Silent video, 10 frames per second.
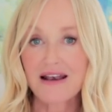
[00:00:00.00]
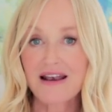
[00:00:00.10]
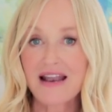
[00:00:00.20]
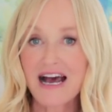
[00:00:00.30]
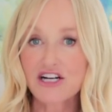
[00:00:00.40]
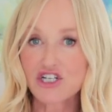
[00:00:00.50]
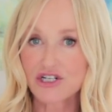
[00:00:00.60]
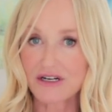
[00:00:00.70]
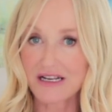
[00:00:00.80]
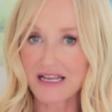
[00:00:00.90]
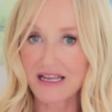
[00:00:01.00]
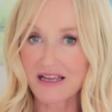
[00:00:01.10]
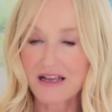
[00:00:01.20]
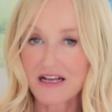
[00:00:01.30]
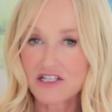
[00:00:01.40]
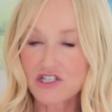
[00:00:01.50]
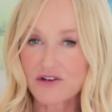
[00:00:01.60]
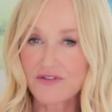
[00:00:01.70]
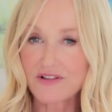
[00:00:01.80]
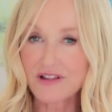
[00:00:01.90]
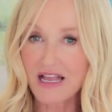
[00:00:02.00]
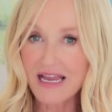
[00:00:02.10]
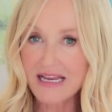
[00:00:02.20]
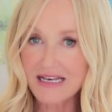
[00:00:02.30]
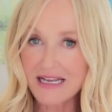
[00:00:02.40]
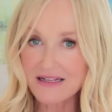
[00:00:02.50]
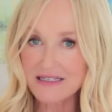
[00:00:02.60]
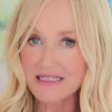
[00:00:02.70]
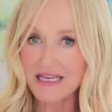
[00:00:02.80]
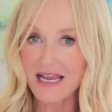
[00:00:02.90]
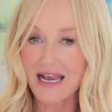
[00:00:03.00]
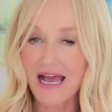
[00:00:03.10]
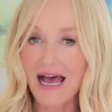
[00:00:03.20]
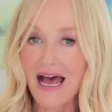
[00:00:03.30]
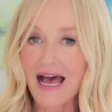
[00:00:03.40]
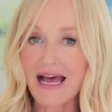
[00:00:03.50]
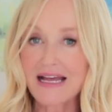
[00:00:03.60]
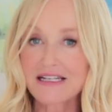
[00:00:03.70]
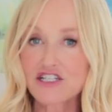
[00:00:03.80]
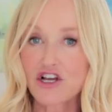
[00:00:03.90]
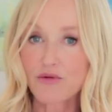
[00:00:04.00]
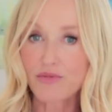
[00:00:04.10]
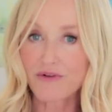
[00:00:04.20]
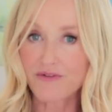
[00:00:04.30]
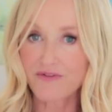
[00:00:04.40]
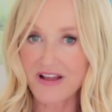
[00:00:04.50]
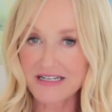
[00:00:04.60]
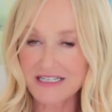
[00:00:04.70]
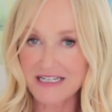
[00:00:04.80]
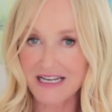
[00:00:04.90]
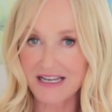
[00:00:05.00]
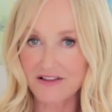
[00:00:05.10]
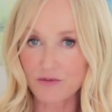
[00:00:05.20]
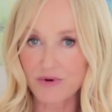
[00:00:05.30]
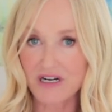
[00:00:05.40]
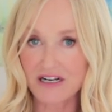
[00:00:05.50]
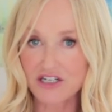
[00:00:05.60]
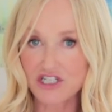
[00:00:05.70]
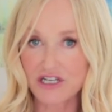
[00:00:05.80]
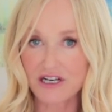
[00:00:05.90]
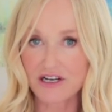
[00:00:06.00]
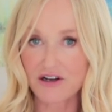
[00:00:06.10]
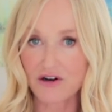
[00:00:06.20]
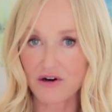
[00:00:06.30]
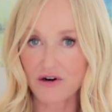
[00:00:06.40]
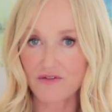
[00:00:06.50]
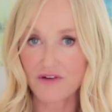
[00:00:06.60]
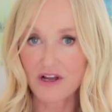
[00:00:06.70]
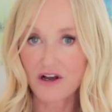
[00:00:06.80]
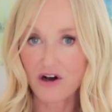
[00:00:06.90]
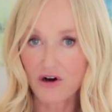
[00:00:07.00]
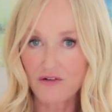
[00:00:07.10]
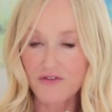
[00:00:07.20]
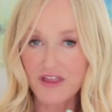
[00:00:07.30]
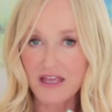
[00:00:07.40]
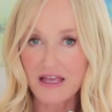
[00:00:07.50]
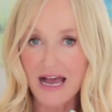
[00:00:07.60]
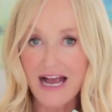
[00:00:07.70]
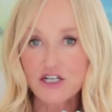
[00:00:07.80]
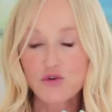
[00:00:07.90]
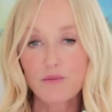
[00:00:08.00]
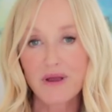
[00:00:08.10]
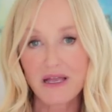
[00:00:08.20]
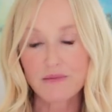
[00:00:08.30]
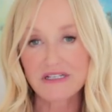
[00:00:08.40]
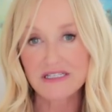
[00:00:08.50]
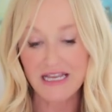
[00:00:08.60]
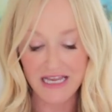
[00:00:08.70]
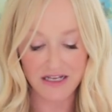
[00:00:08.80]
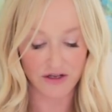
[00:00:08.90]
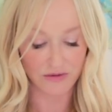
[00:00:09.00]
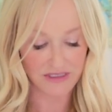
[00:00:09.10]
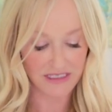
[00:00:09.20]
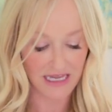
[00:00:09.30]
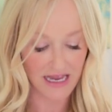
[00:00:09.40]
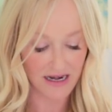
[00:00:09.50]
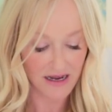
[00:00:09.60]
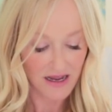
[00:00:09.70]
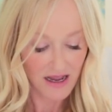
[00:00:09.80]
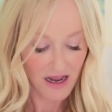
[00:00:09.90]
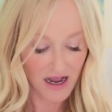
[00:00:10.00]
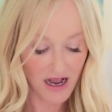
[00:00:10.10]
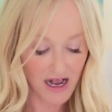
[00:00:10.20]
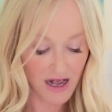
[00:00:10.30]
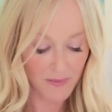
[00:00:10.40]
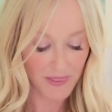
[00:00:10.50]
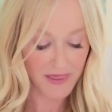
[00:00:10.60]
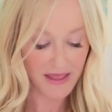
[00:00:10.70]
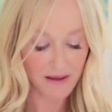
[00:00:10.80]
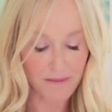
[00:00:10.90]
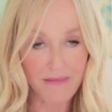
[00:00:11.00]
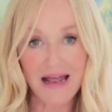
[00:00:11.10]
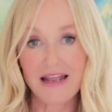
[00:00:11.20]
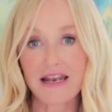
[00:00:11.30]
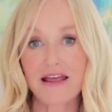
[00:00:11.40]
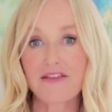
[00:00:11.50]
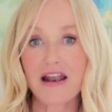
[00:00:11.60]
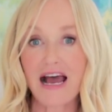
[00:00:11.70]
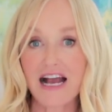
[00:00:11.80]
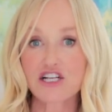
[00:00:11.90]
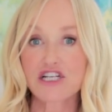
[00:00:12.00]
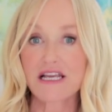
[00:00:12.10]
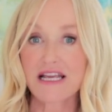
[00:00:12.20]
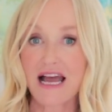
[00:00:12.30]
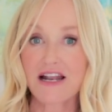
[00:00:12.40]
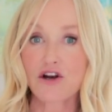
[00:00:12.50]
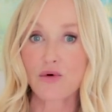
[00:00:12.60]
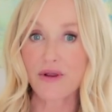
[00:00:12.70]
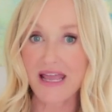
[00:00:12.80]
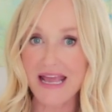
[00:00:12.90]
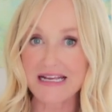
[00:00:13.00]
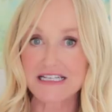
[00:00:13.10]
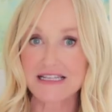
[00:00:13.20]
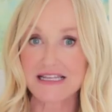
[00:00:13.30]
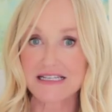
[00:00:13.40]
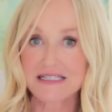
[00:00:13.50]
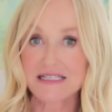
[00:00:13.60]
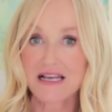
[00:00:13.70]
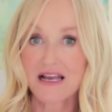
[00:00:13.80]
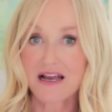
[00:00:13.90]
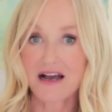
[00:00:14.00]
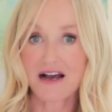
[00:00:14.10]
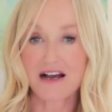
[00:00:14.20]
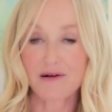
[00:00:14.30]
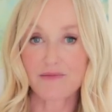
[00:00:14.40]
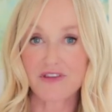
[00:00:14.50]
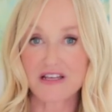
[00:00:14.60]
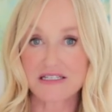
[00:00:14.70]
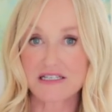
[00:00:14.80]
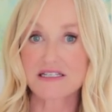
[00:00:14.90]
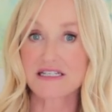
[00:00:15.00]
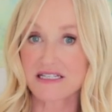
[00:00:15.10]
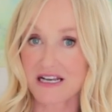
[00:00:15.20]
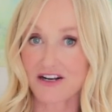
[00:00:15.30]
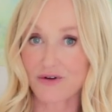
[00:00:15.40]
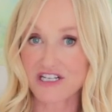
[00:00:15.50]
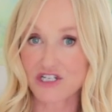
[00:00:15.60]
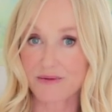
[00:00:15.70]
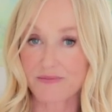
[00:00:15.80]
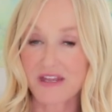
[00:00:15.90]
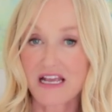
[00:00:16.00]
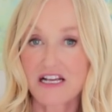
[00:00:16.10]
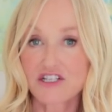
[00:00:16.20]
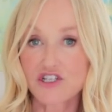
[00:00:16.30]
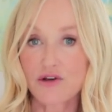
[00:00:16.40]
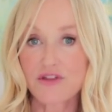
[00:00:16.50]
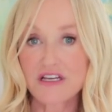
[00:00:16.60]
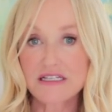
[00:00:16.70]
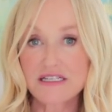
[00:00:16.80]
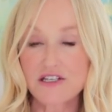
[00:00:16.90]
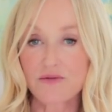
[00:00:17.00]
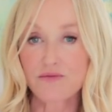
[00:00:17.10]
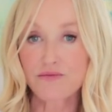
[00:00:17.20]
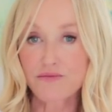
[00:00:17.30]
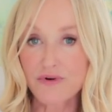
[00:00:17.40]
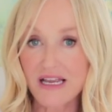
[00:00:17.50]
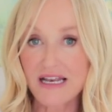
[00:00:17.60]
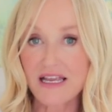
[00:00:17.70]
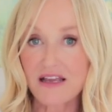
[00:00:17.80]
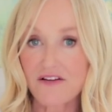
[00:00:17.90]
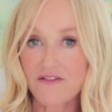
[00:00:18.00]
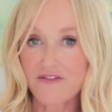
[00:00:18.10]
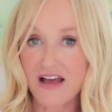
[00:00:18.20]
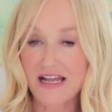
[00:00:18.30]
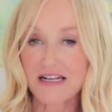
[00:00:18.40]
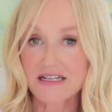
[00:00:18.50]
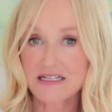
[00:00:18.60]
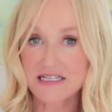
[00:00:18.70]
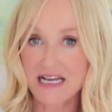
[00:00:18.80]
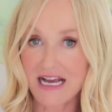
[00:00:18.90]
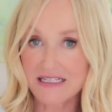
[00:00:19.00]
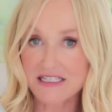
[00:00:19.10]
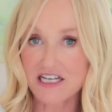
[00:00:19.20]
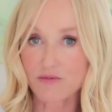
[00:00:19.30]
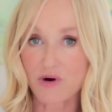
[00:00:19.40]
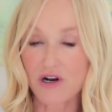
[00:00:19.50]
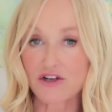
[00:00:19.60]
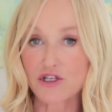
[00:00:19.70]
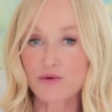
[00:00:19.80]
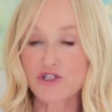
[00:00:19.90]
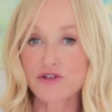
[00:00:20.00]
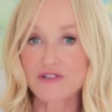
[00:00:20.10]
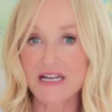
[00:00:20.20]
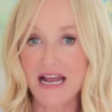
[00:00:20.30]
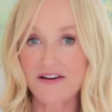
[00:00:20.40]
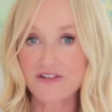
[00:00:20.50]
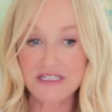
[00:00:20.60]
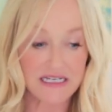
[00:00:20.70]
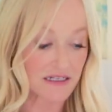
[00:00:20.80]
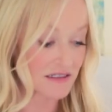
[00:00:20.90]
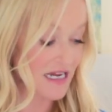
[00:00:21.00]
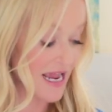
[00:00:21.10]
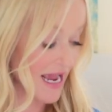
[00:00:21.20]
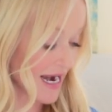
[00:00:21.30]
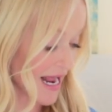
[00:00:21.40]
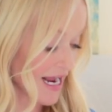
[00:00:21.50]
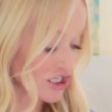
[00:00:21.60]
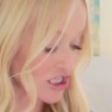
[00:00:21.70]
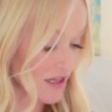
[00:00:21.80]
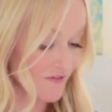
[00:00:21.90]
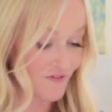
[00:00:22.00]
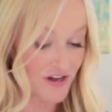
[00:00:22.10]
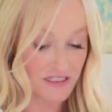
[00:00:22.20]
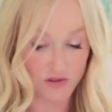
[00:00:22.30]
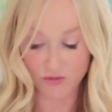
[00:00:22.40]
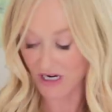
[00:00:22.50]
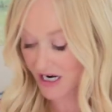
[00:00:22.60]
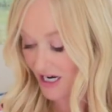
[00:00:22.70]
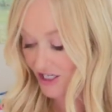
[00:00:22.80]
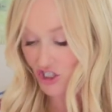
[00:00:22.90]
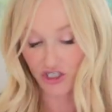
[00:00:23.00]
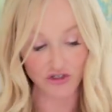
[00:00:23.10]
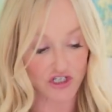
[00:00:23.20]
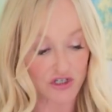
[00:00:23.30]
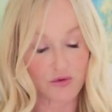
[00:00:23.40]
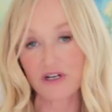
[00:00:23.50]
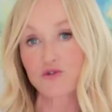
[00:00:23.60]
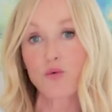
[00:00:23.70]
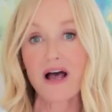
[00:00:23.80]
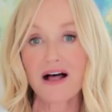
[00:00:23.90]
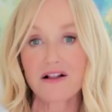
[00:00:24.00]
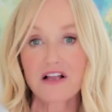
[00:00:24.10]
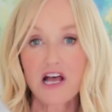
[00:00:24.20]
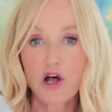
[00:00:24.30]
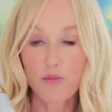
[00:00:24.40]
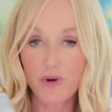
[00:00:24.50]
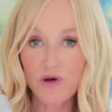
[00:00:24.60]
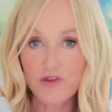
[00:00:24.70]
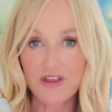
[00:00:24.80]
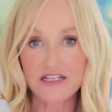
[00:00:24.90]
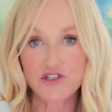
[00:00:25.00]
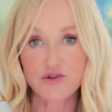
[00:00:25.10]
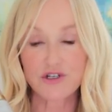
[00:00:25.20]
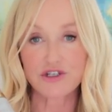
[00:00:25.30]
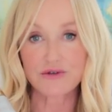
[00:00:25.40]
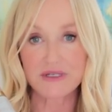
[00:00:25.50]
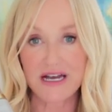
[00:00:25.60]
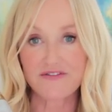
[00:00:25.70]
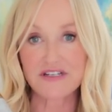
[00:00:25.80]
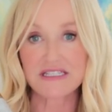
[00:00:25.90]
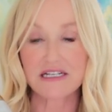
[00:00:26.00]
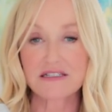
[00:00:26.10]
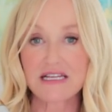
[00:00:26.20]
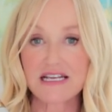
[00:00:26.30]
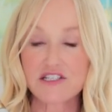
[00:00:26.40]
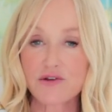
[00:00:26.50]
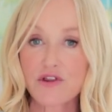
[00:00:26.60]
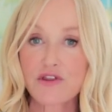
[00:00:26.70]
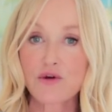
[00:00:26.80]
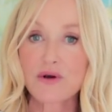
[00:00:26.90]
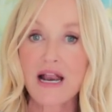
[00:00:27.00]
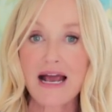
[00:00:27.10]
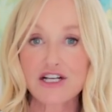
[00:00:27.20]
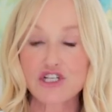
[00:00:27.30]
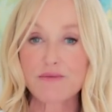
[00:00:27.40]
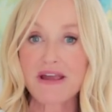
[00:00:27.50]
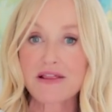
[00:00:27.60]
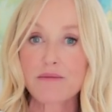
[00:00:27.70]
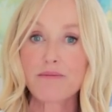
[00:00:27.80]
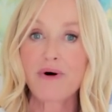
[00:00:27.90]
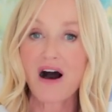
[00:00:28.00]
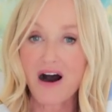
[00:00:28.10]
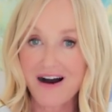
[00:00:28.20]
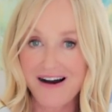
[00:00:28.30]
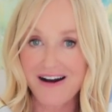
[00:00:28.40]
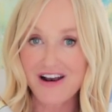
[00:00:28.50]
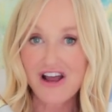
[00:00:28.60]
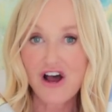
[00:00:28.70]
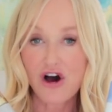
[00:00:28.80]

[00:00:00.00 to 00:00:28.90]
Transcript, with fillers: naturally sort of lightening the skin and preventing the production of of the actual pigments in your skin, um, the melanin that actually can create this, um, this discoloration. So this is a really fantastic product. You would use it every single day. And actually the first one I showed you as well, both these you can use every single day. So you're gonna actually make them part